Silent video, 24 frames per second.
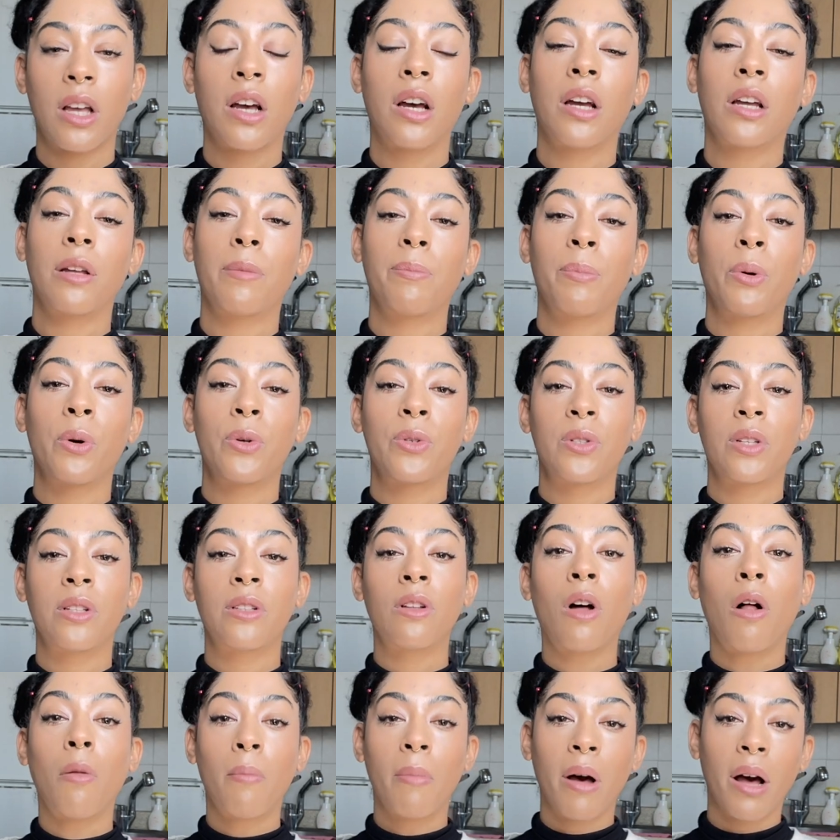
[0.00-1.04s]
I posted
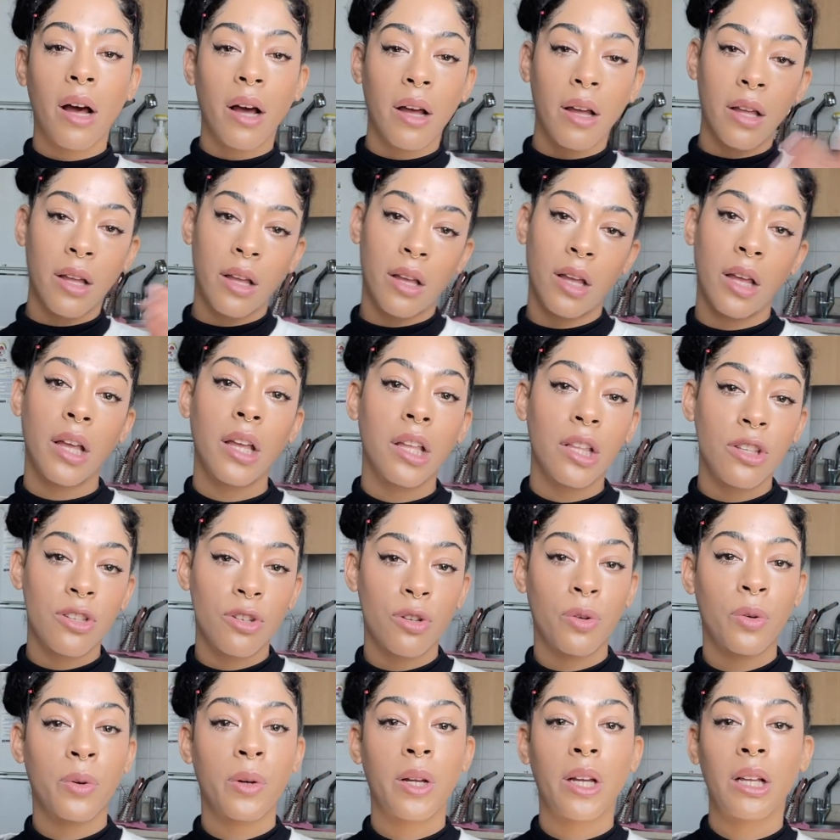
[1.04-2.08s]
on my
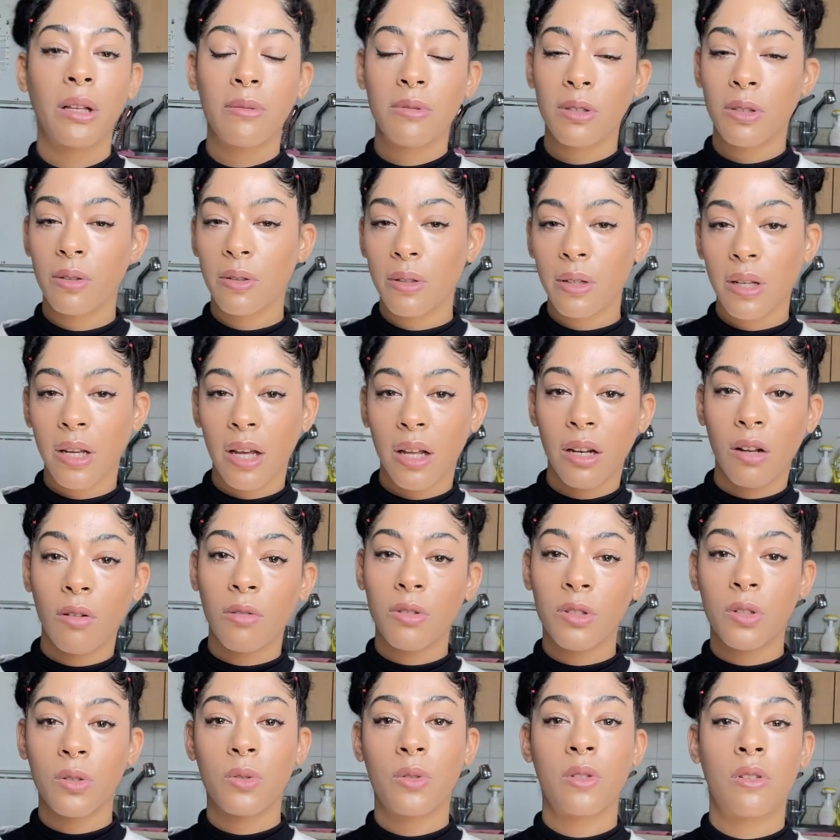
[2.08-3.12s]
Instagram, so you can
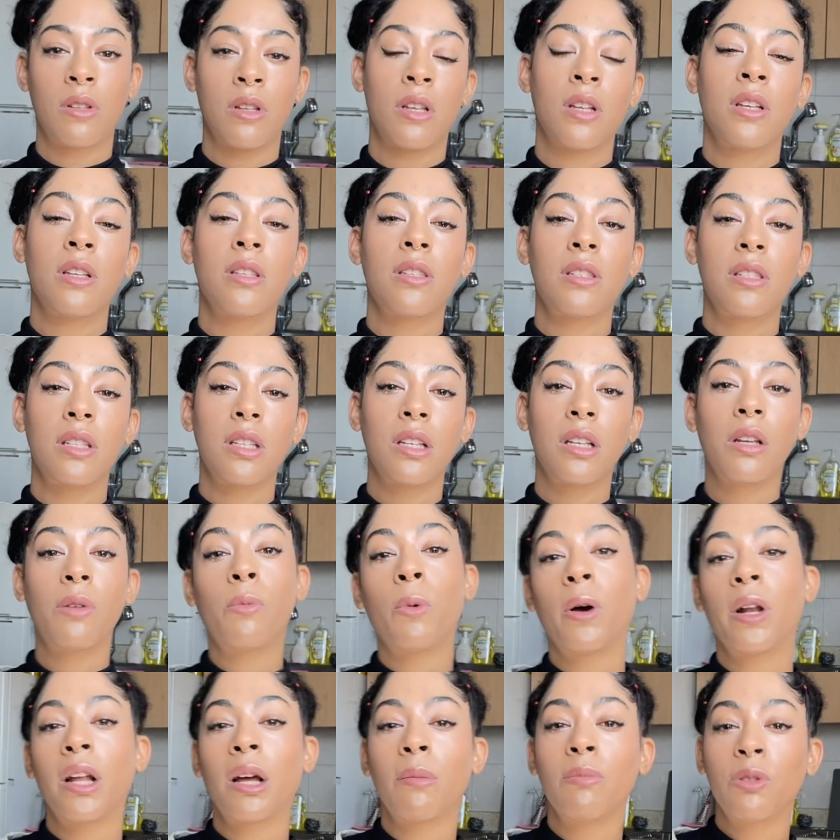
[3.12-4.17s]
also see
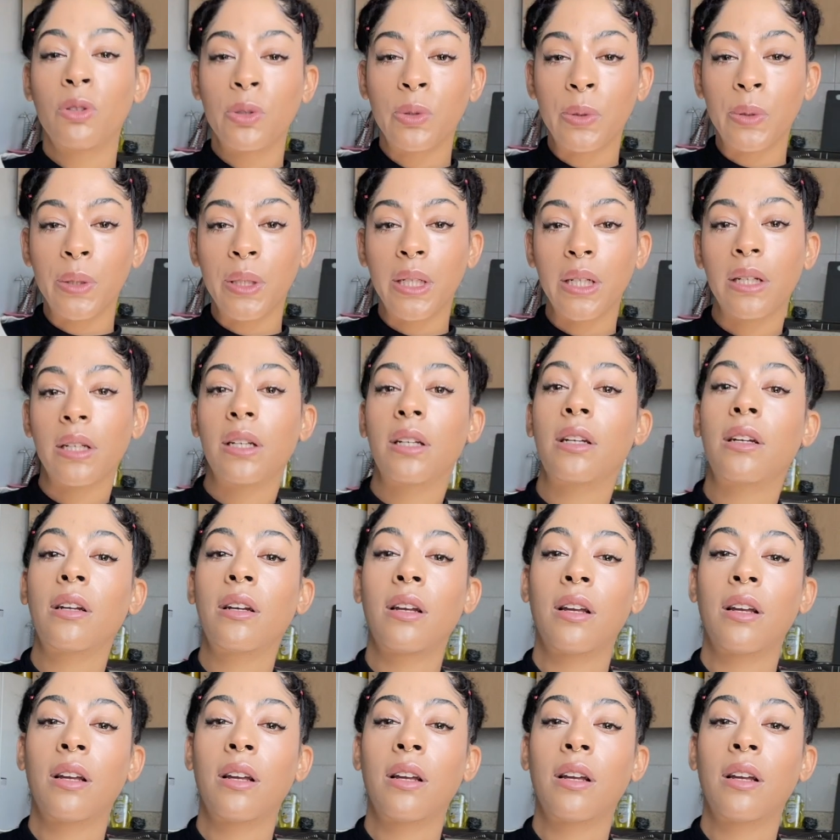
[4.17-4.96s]
what I'm doing.